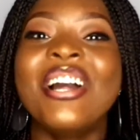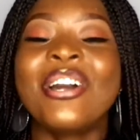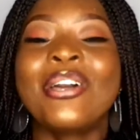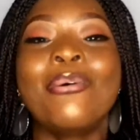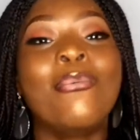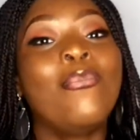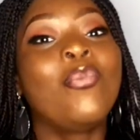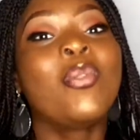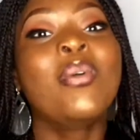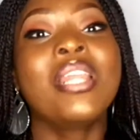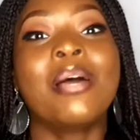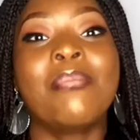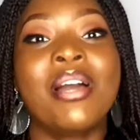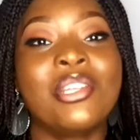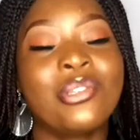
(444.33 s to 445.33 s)
When
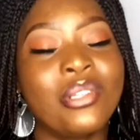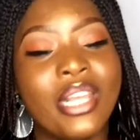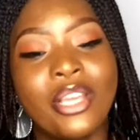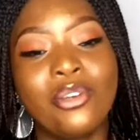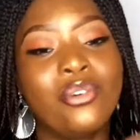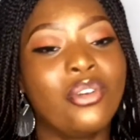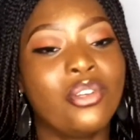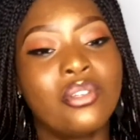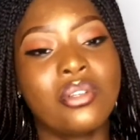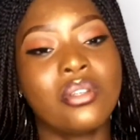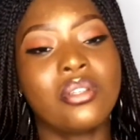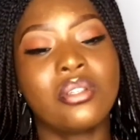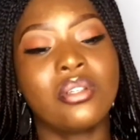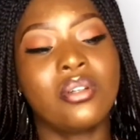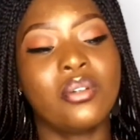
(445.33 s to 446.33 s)
I'm actually like going through
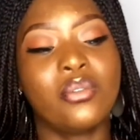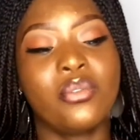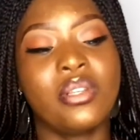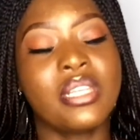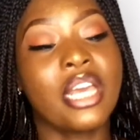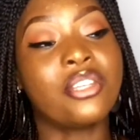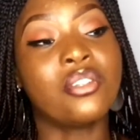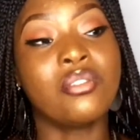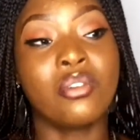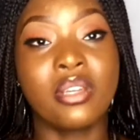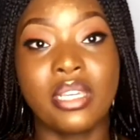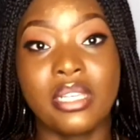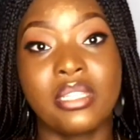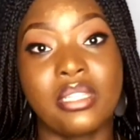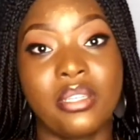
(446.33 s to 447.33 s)
stuff, it's actually
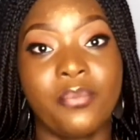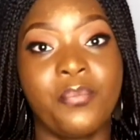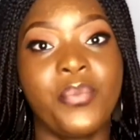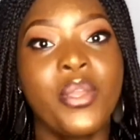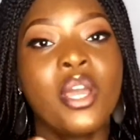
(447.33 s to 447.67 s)
not easy.